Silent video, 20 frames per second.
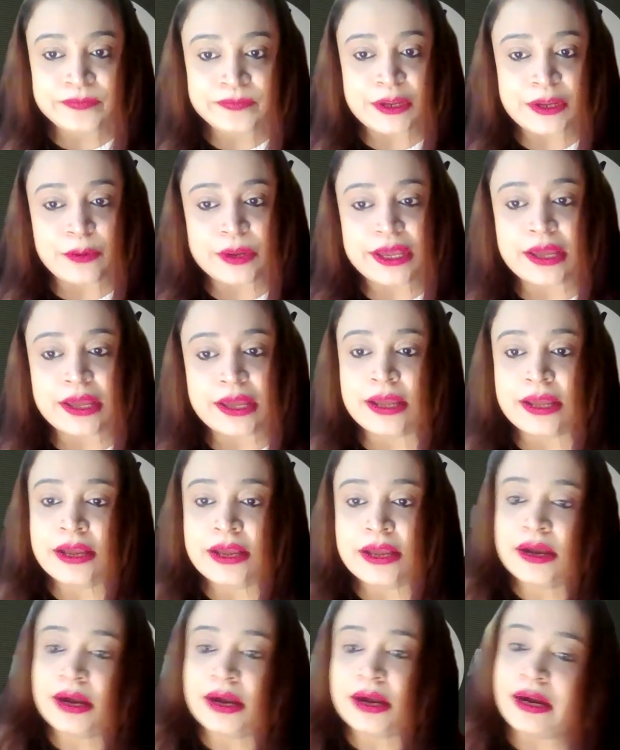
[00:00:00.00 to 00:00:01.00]
Okay,
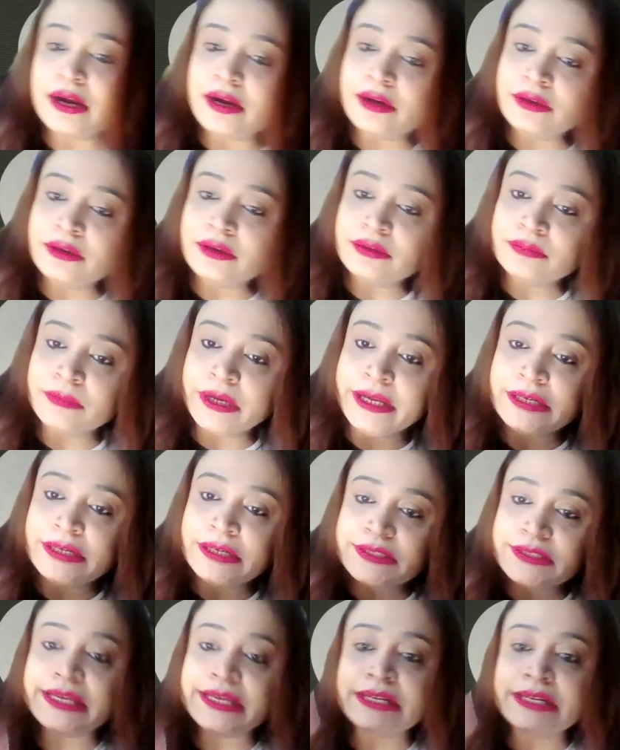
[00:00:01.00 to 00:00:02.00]

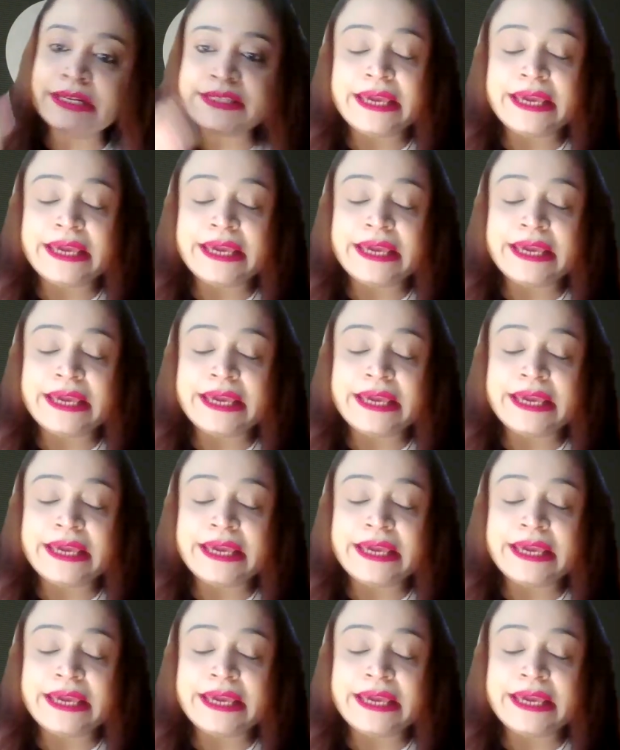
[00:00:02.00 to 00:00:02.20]
it's